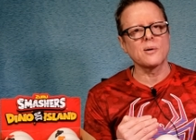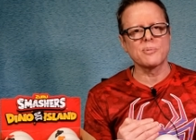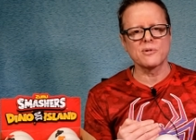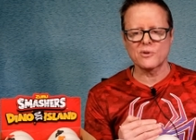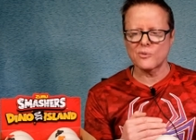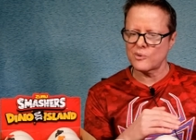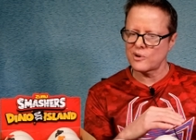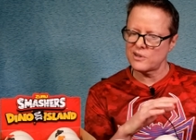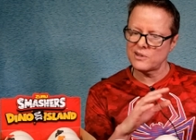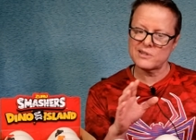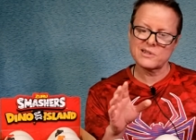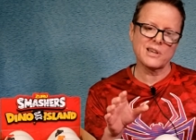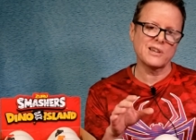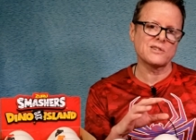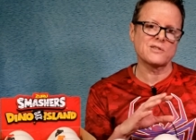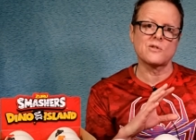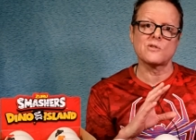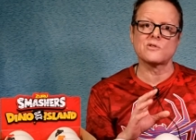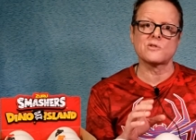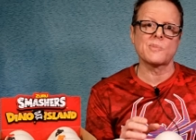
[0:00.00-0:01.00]
but the way these
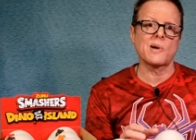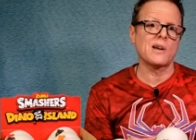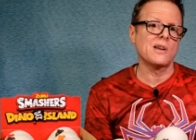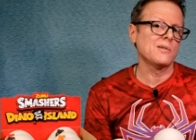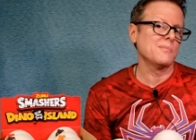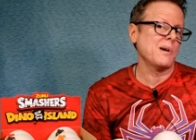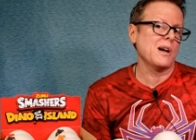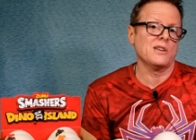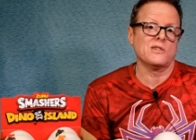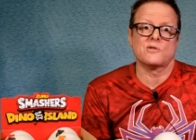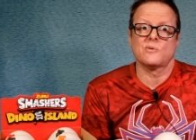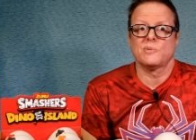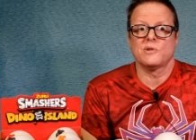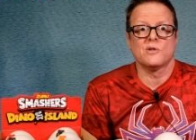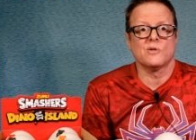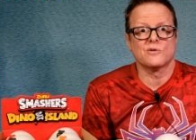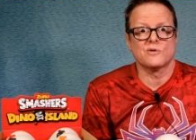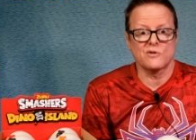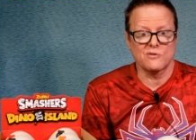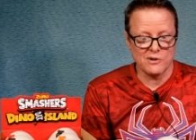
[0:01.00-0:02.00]
guys goes about it, it might as well be
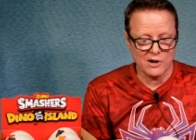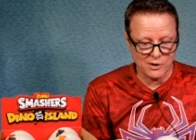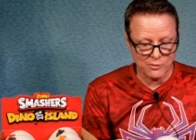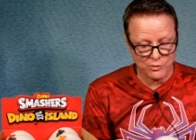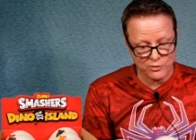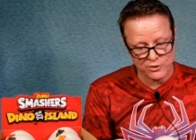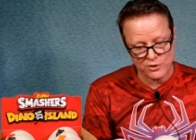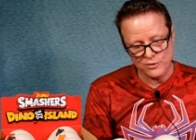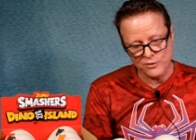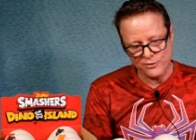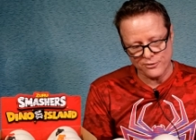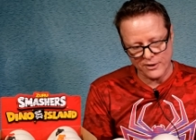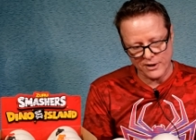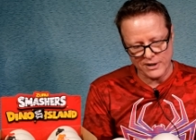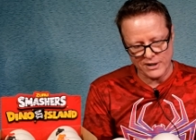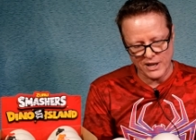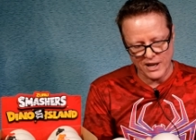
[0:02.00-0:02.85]
ultra rare. We'll soon find